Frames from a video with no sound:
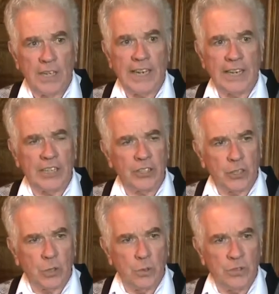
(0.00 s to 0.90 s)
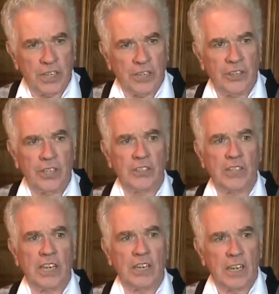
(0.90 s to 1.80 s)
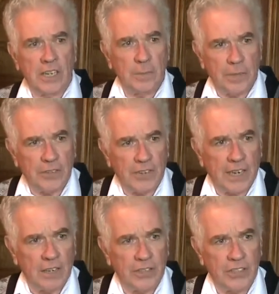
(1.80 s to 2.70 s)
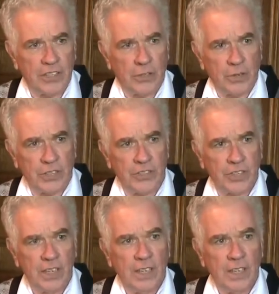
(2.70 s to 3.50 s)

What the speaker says: It is too serious. The economy of Ireland is at risk.